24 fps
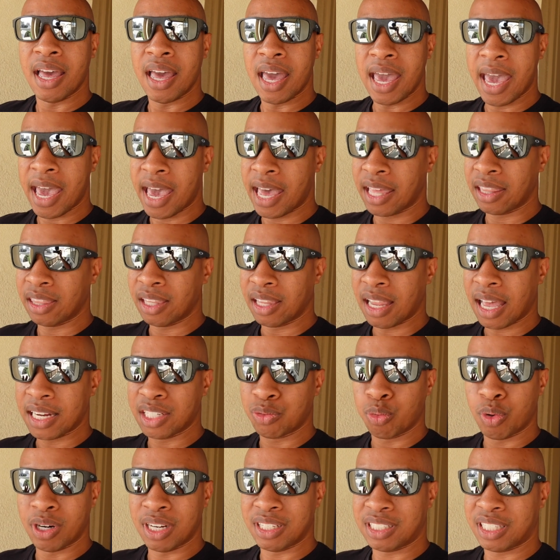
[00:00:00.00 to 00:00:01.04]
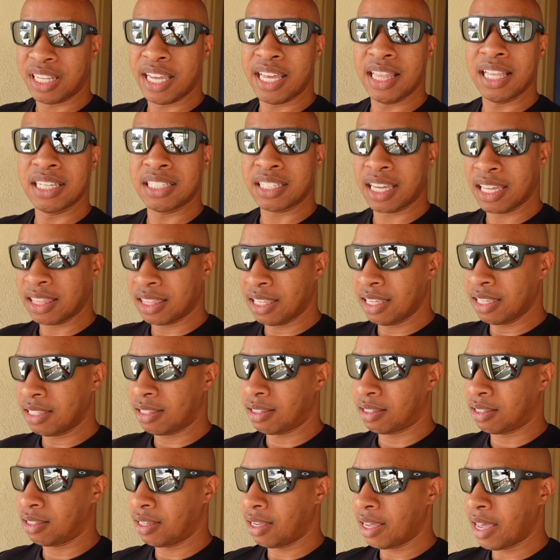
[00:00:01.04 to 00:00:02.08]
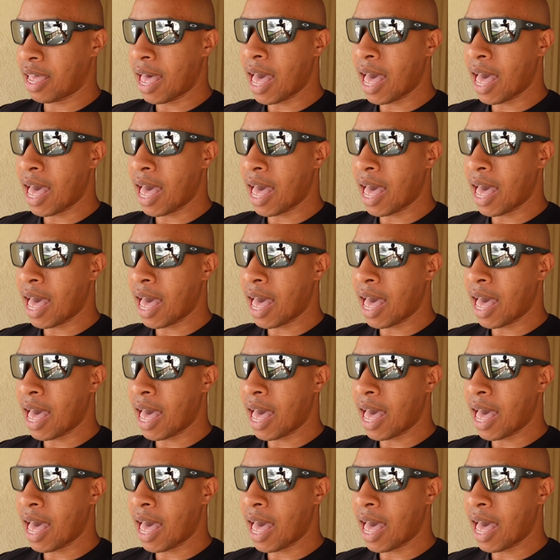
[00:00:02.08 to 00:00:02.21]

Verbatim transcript: and I just want to say let's get this